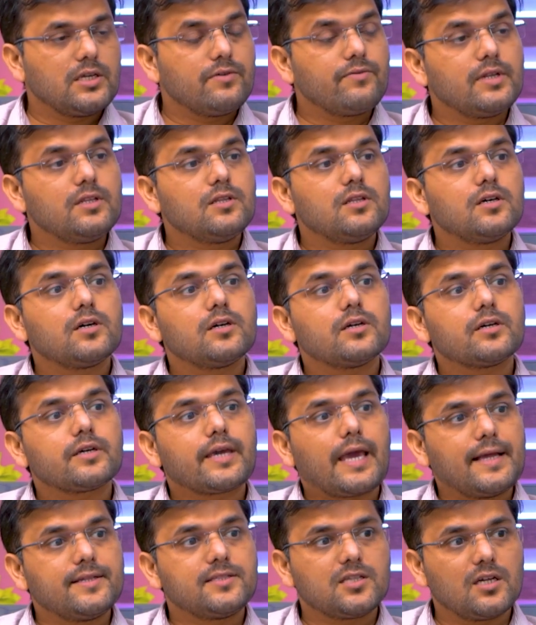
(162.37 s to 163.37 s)
even the
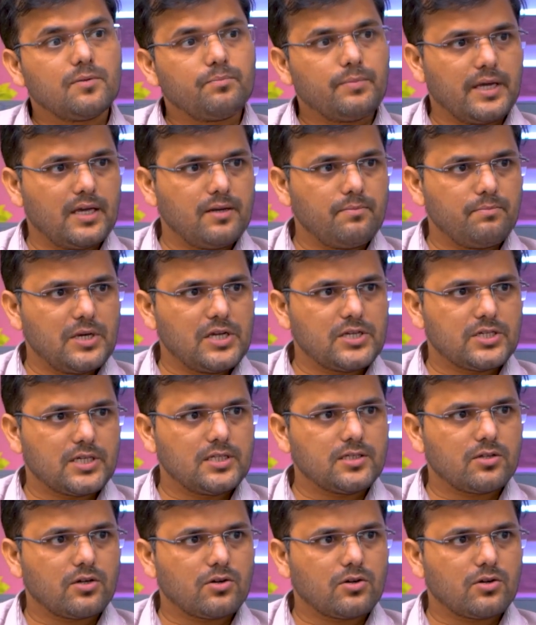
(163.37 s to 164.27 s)
cancer pain patients